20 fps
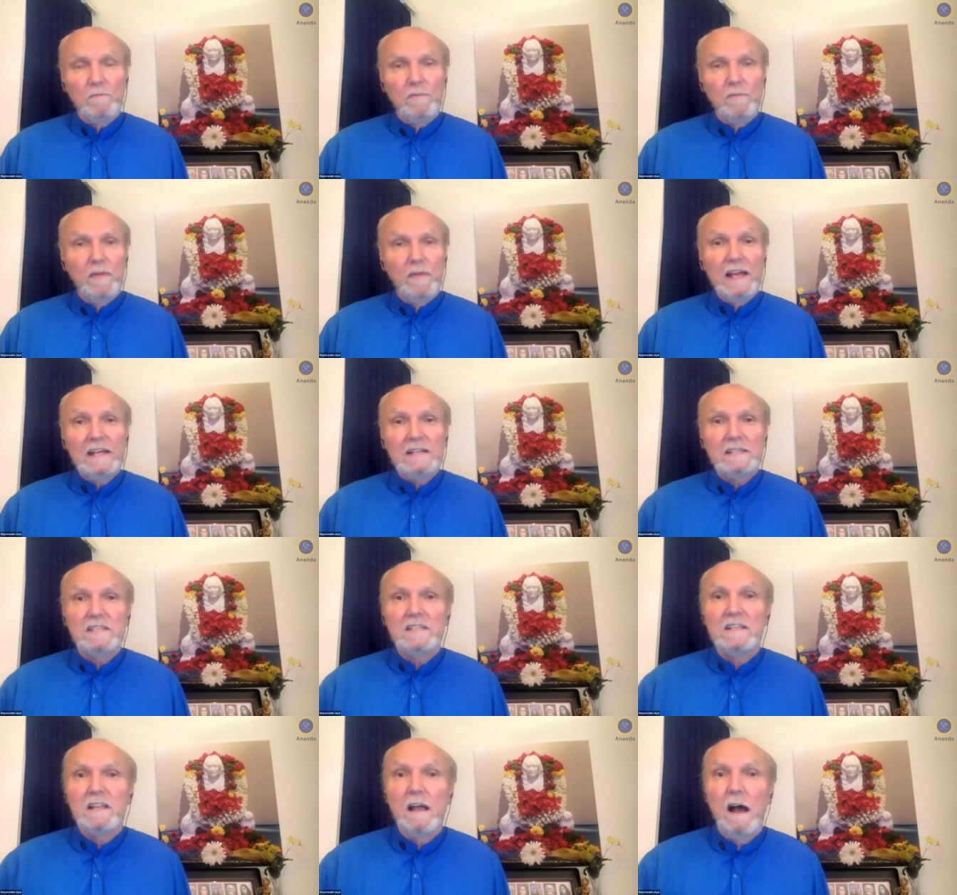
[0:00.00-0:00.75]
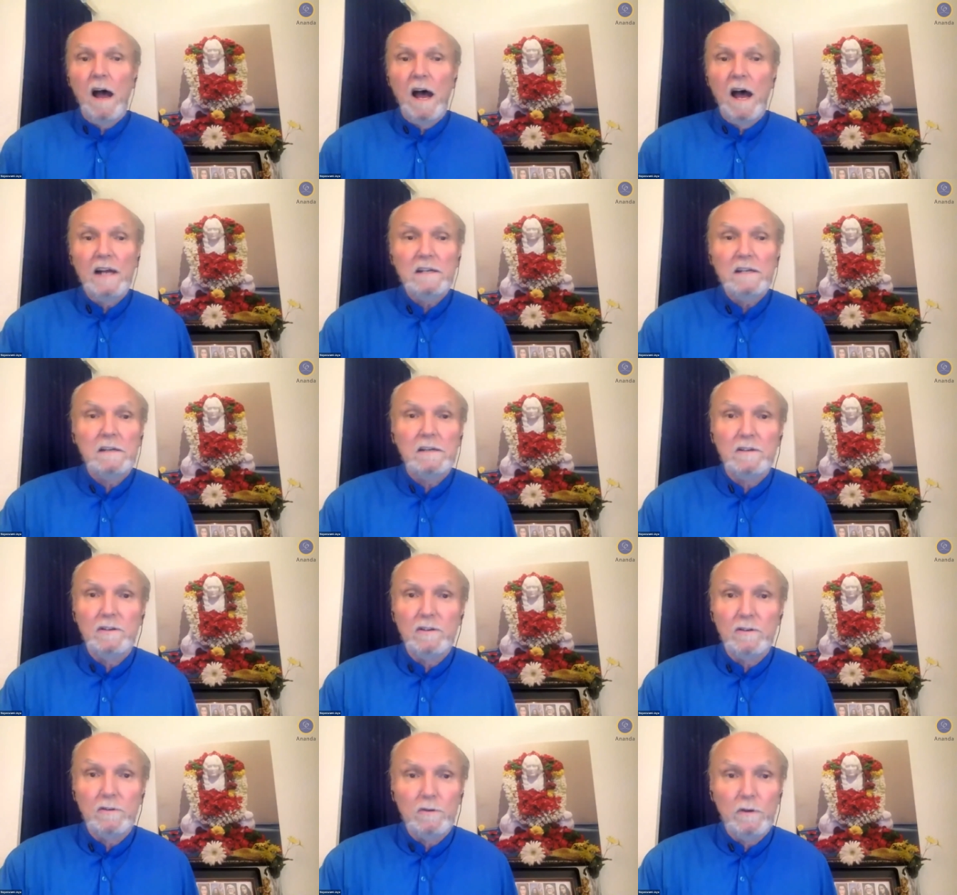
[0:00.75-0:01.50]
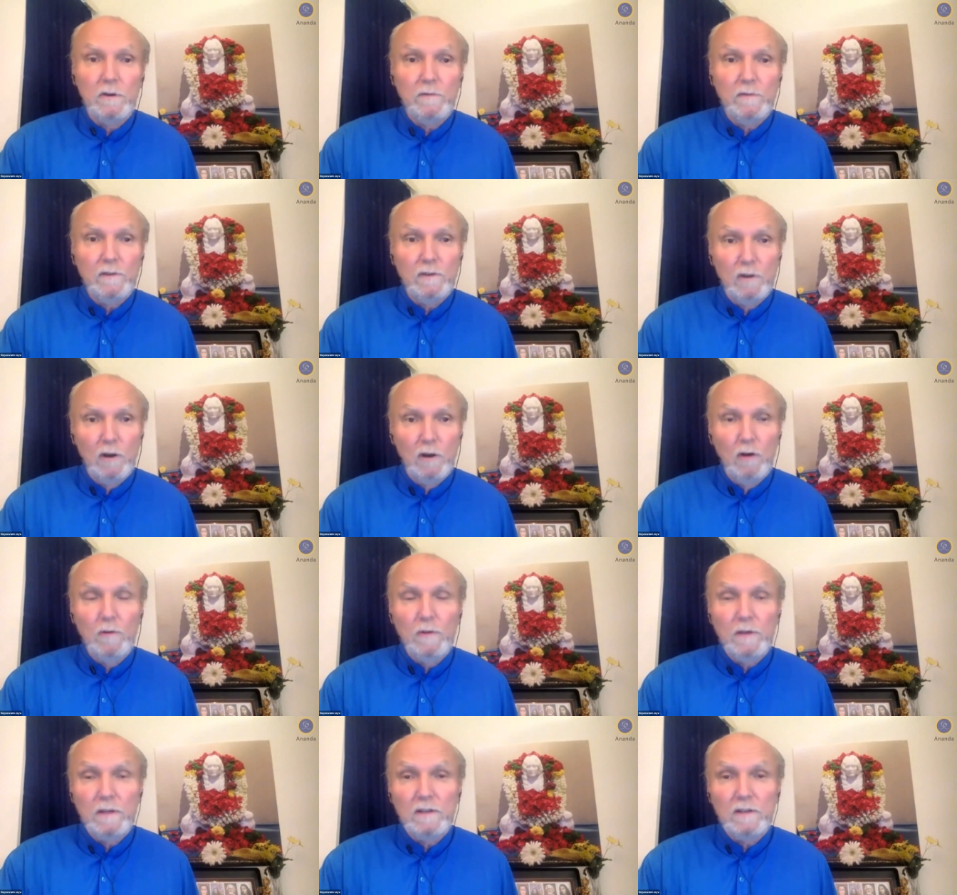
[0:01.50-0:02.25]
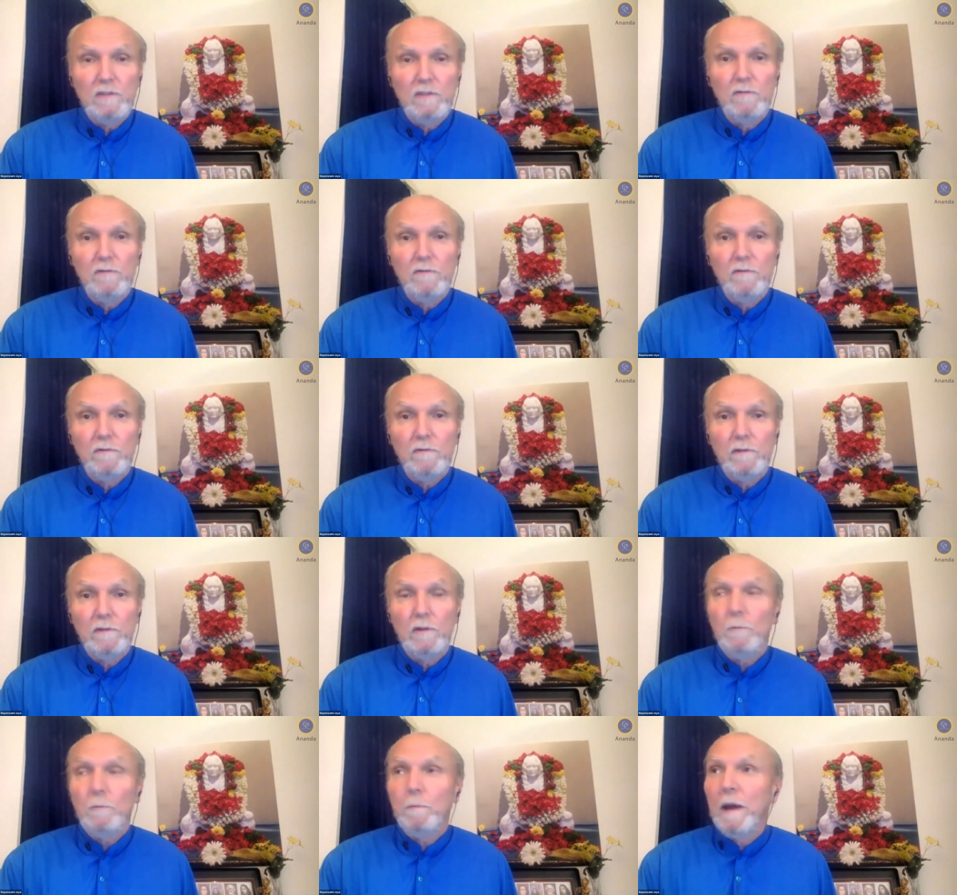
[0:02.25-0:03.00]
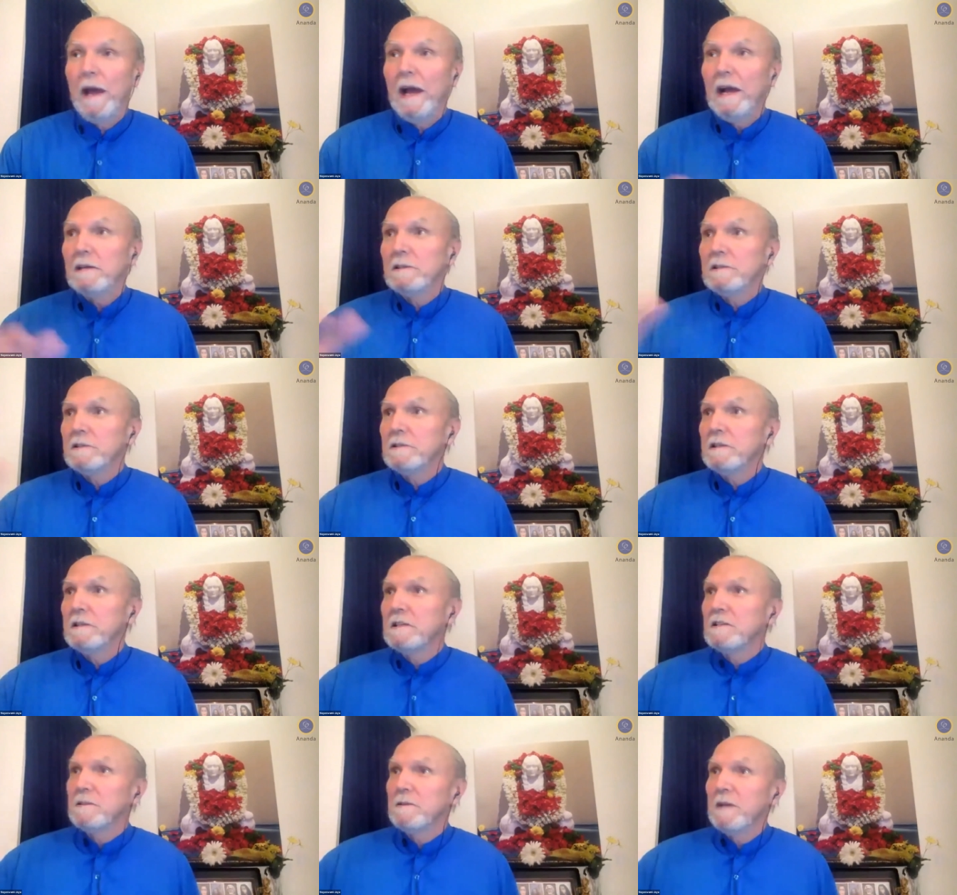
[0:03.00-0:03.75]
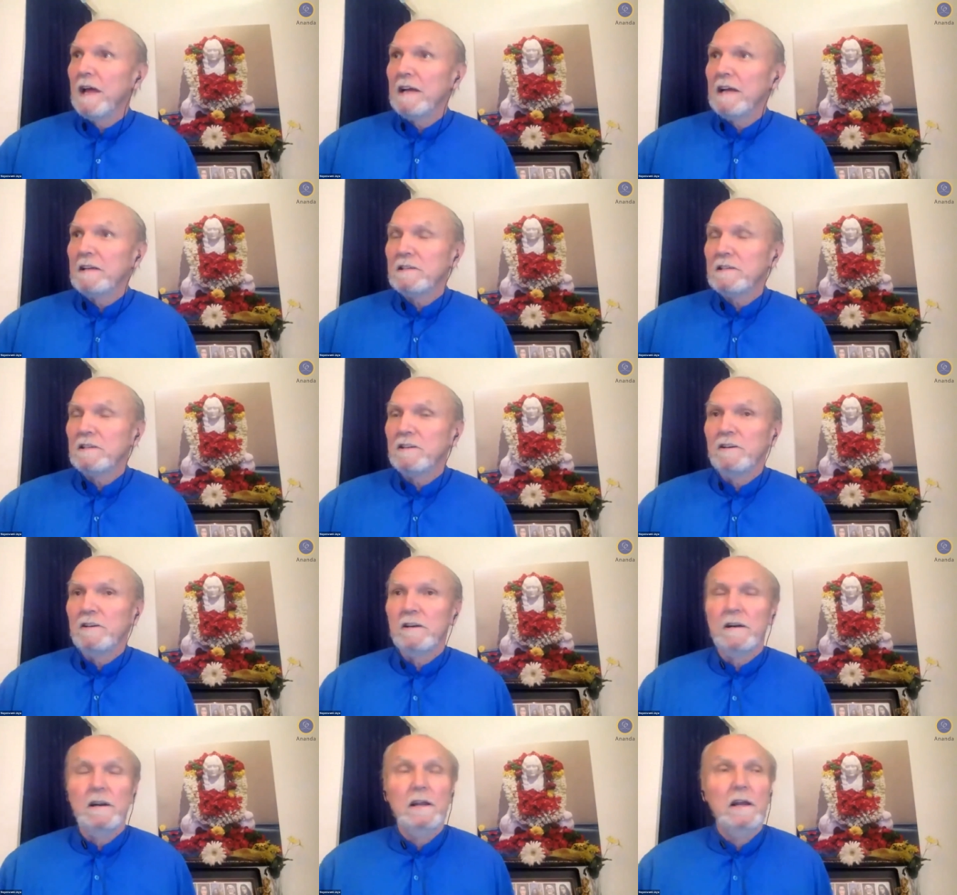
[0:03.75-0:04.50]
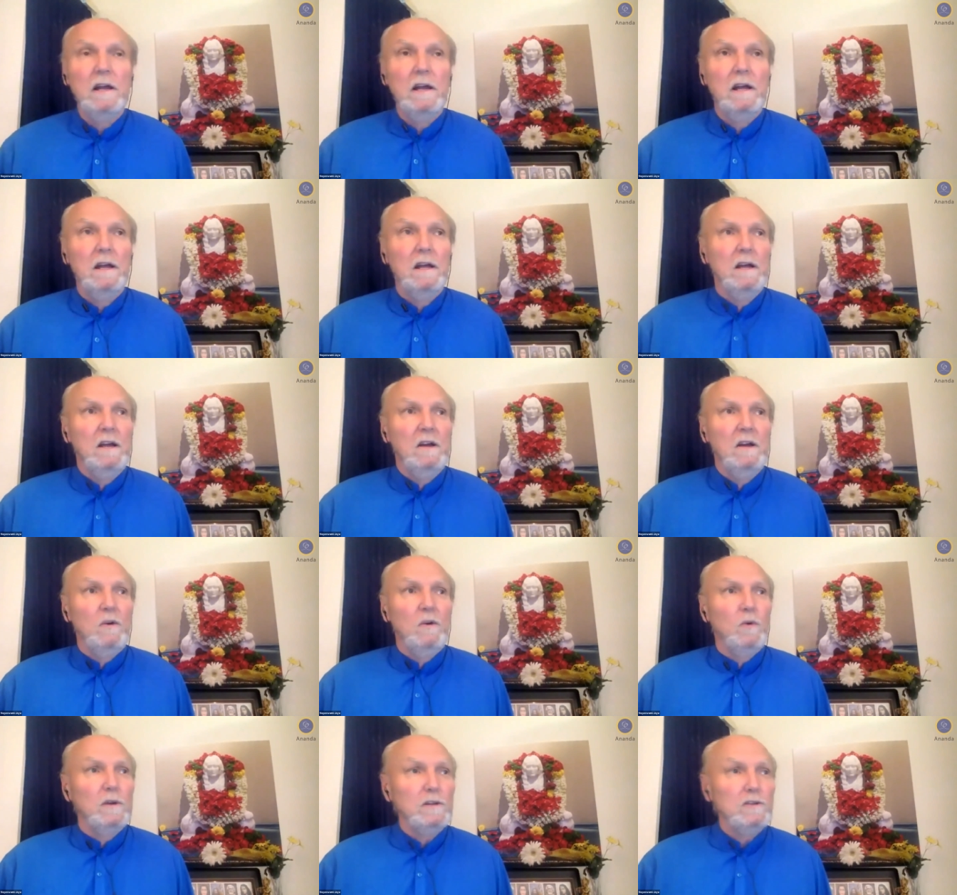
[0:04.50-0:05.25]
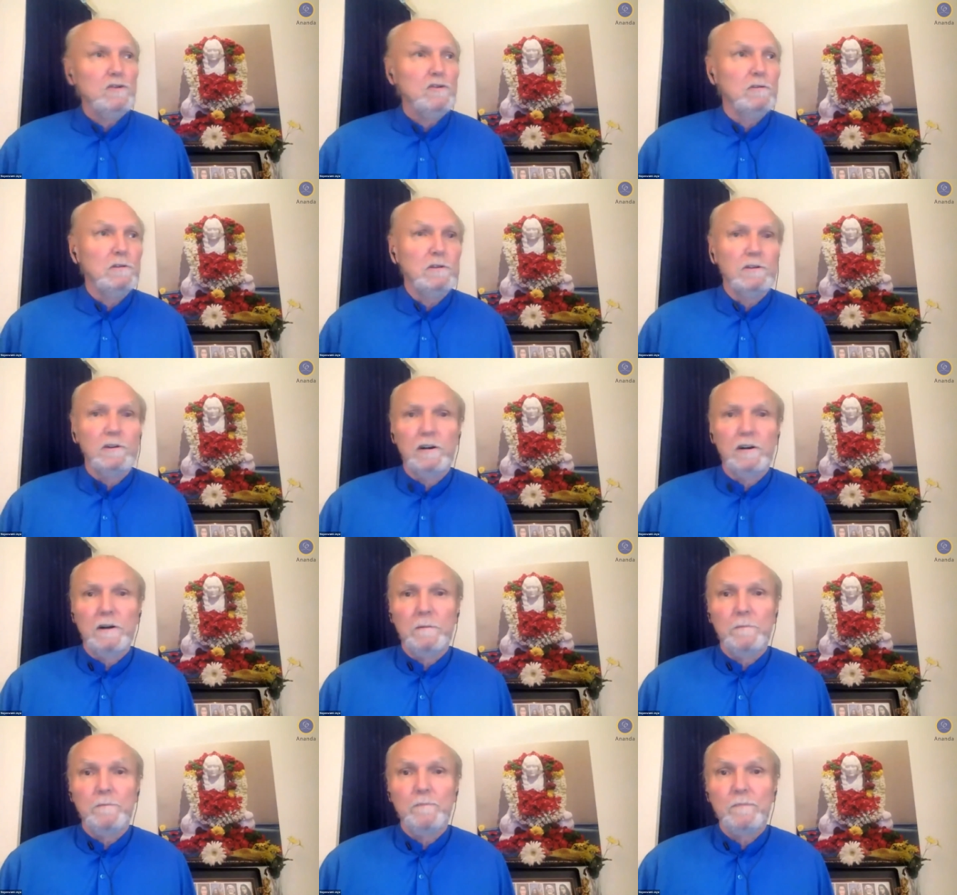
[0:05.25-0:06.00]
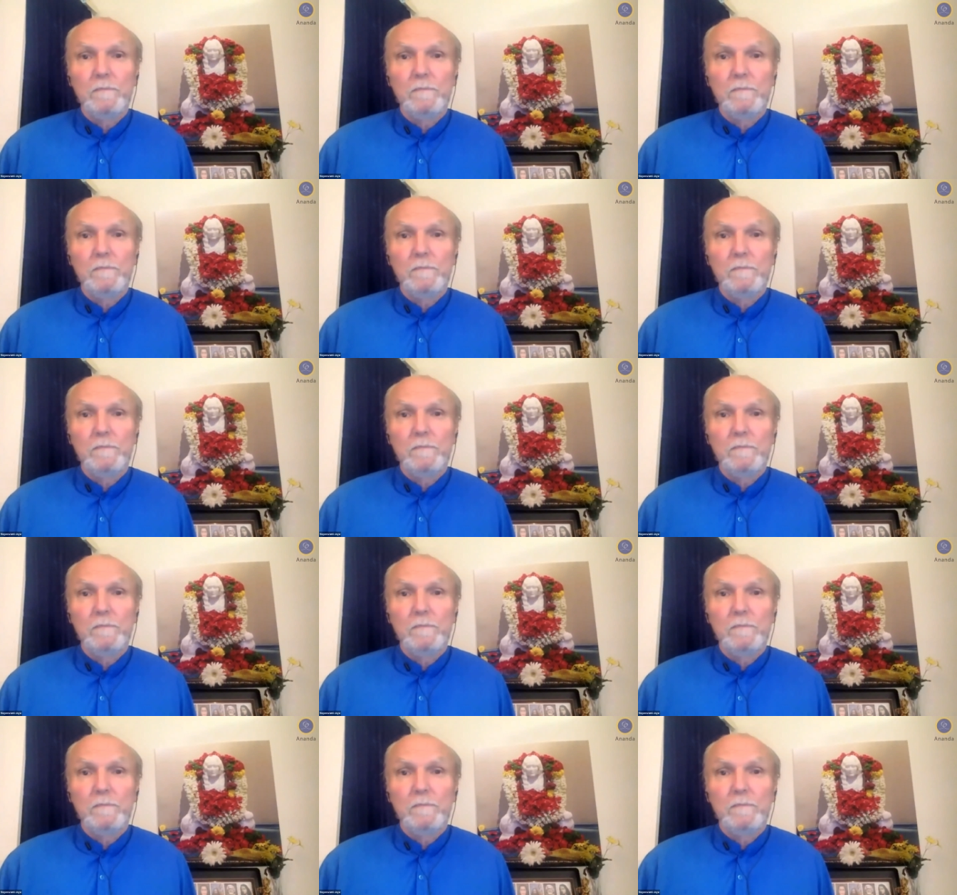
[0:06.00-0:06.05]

things not to do. If you know that you've looked past this last year, what did you learn?